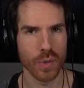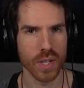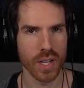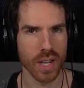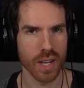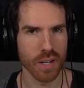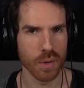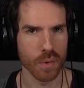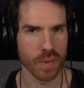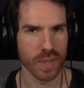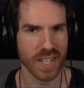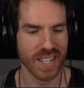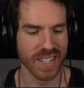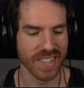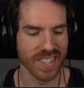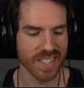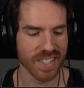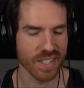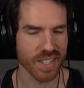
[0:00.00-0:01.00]
I know
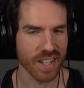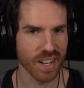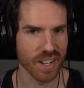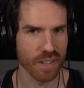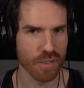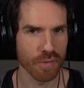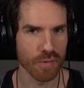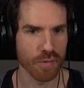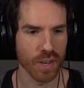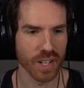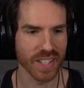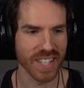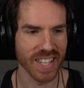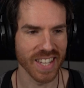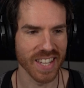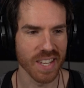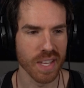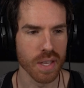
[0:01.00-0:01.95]
this is kind of funky.